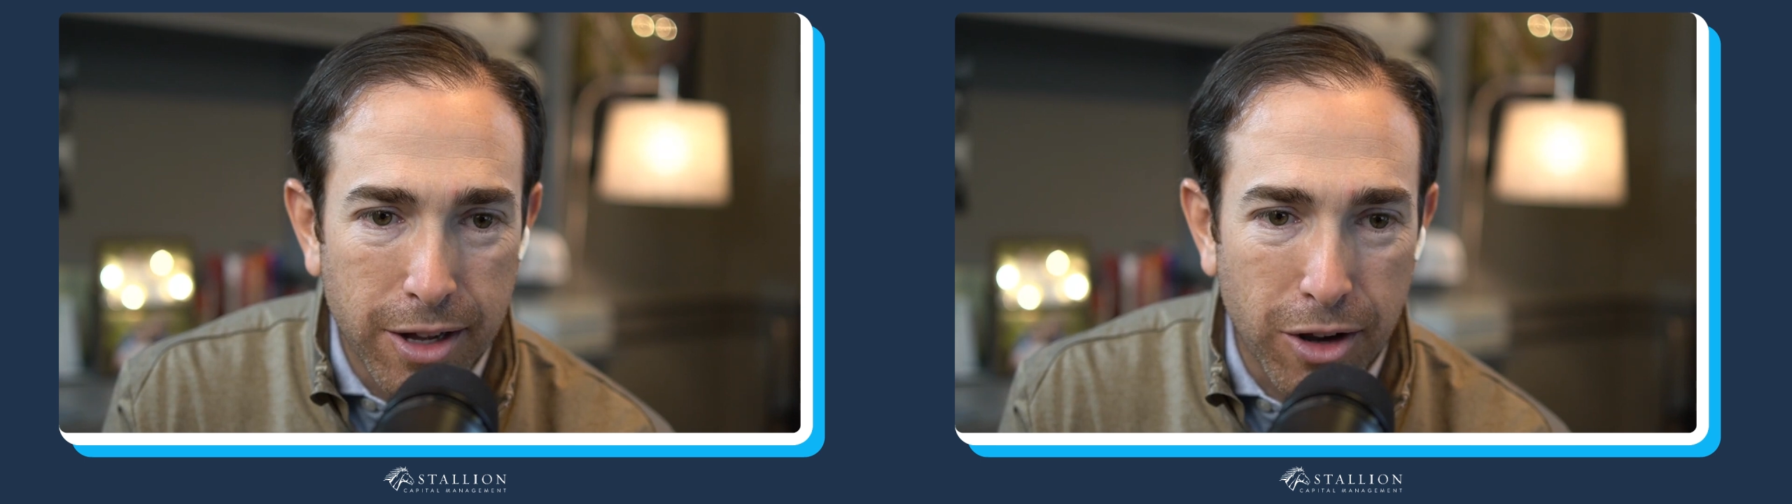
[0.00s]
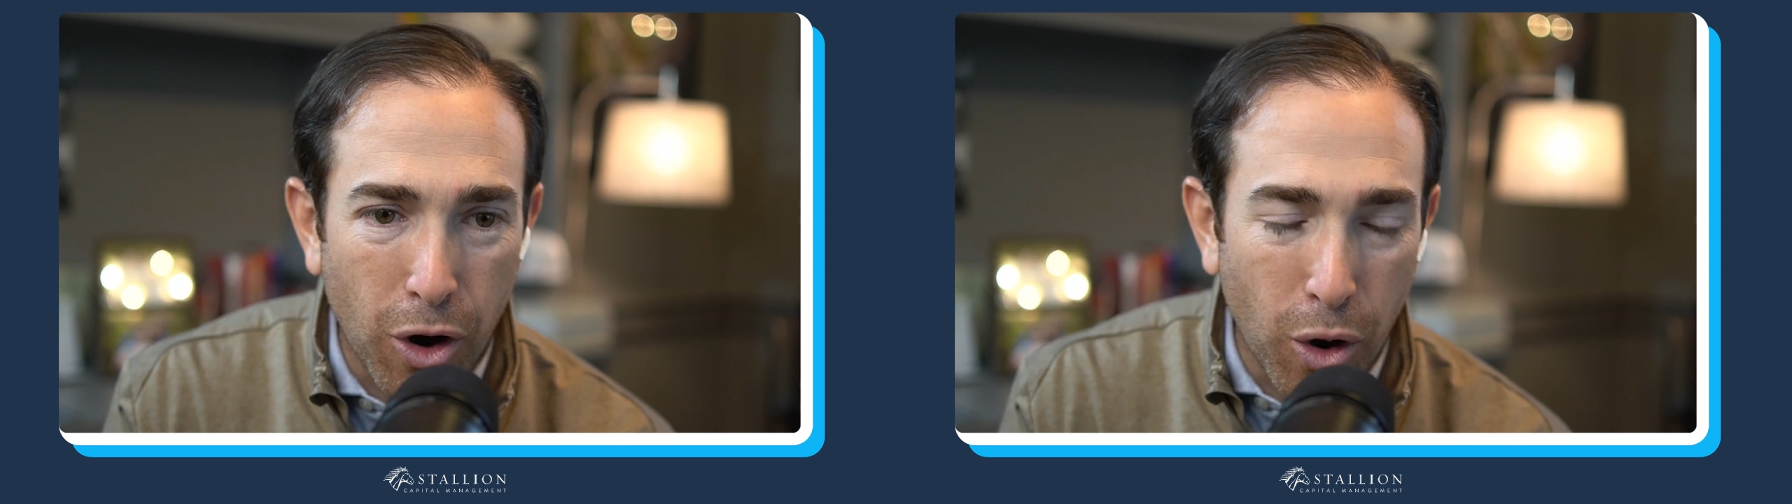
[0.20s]

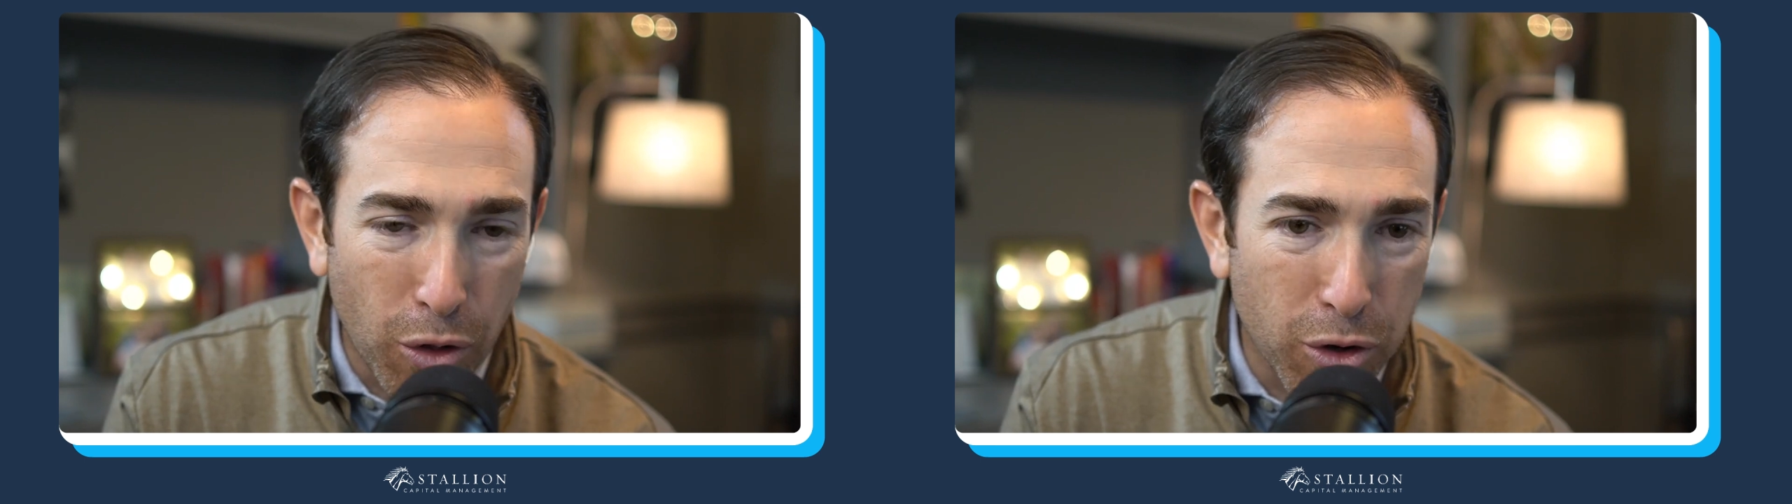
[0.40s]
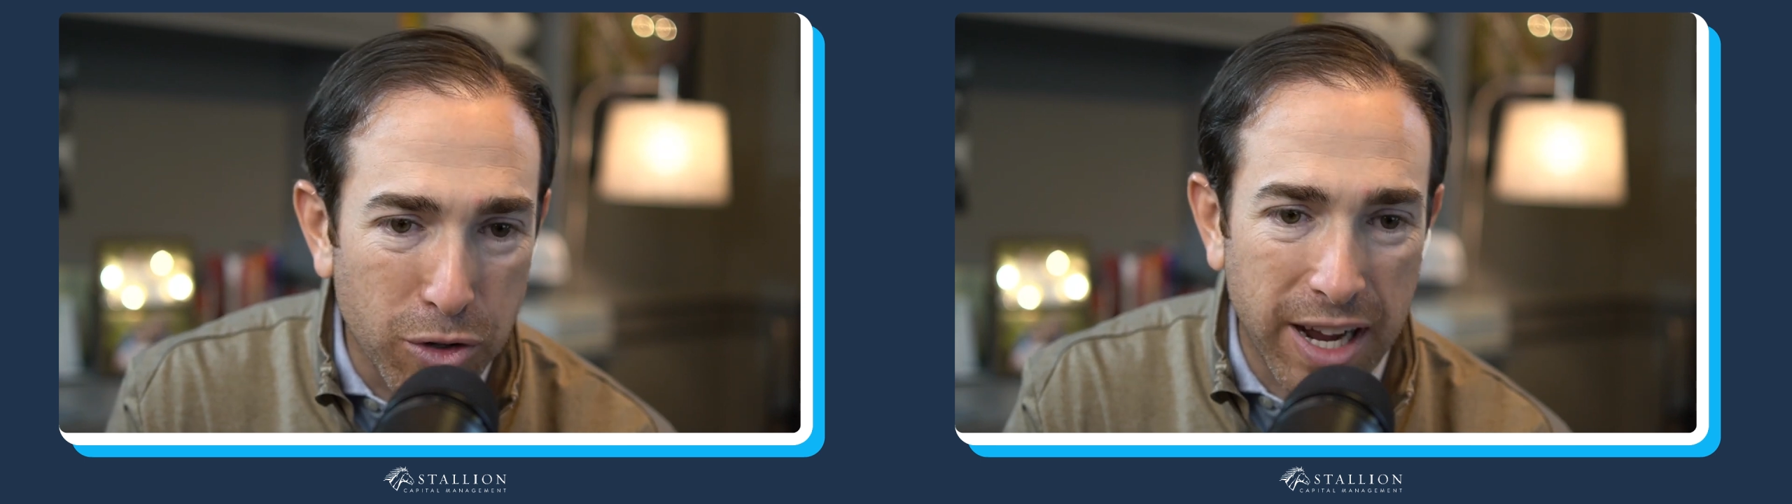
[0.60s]
all
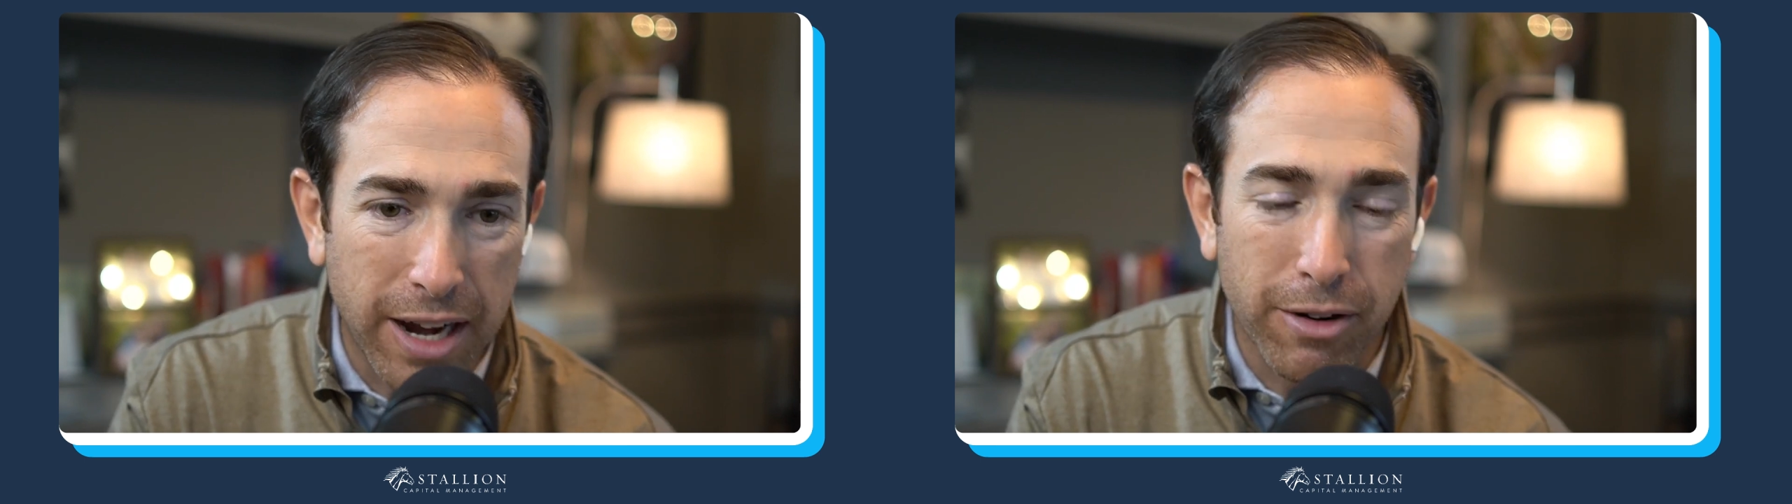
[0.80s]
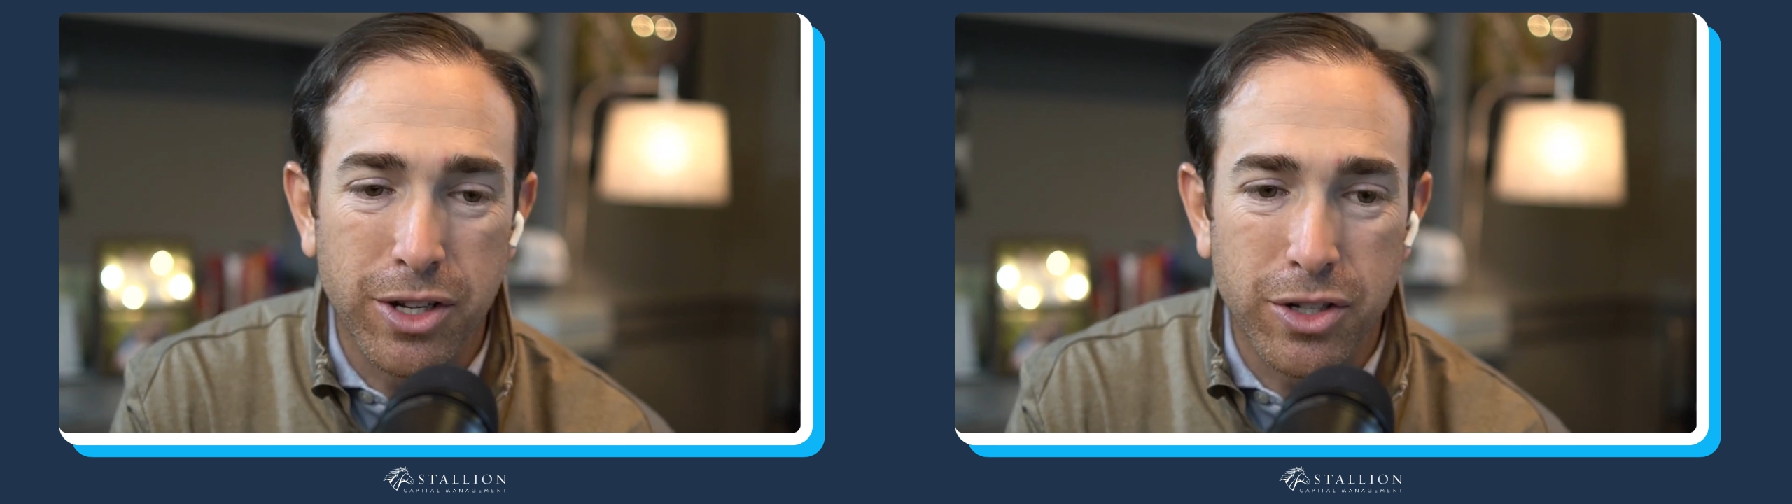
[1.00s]
those
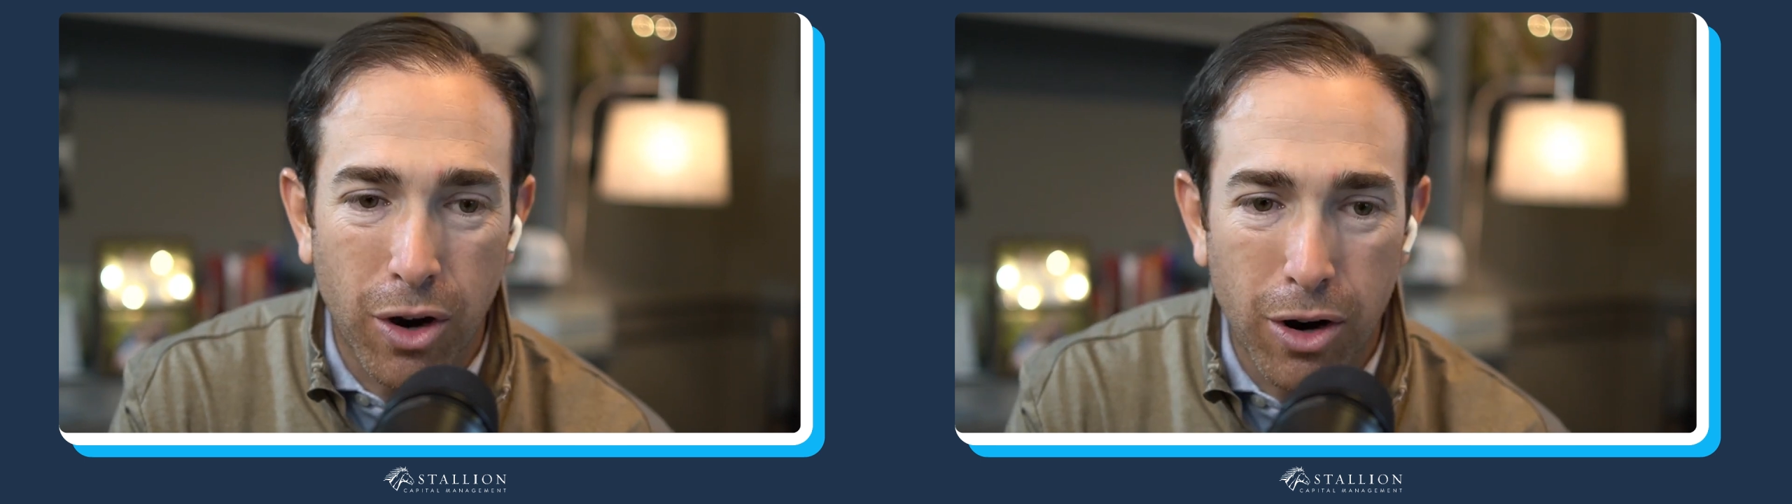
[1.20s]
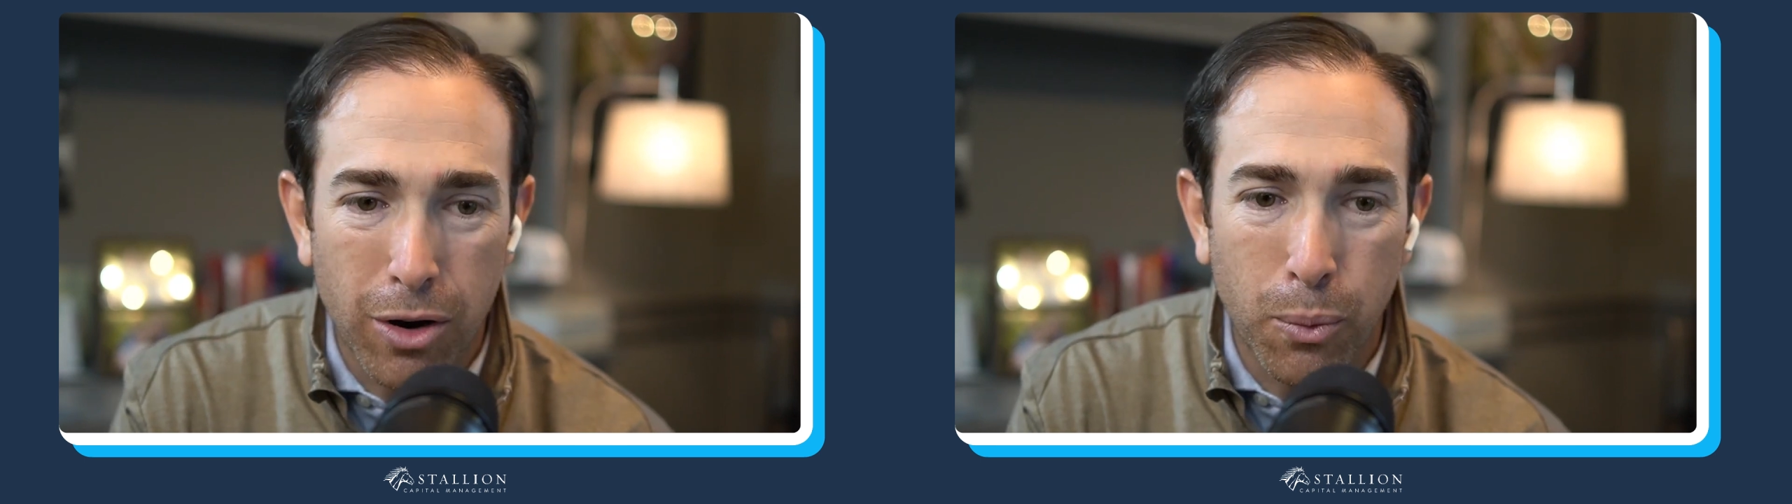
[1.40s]
areas are,